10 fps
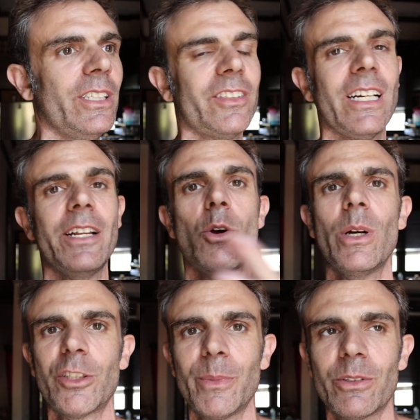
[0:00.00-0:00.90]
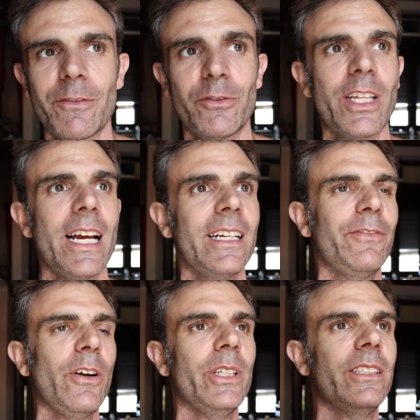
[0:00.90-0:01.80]
for this, and I know I should be grateful for that, and
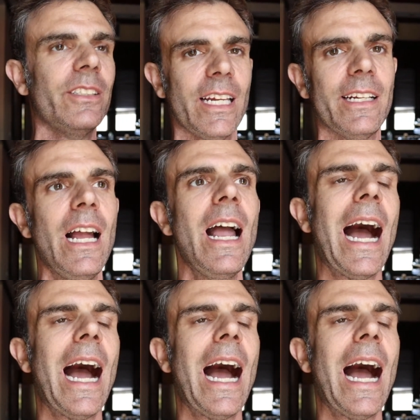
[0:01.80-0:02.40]
if only this had,